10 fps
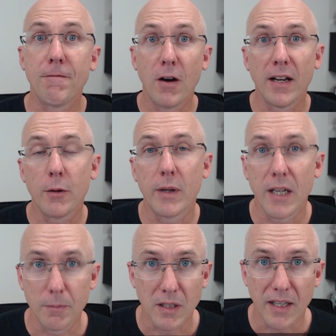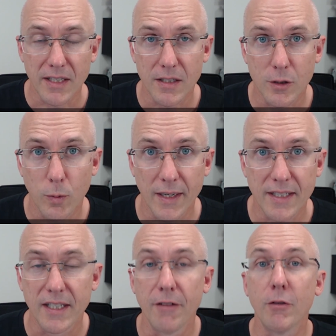finally, we come to lesson
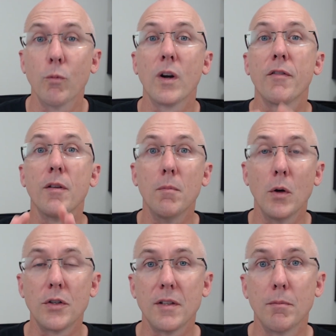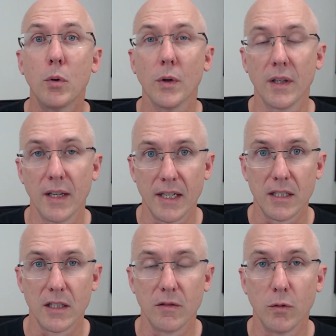27, one of the most important
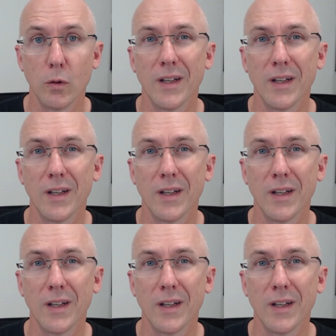lessons of all,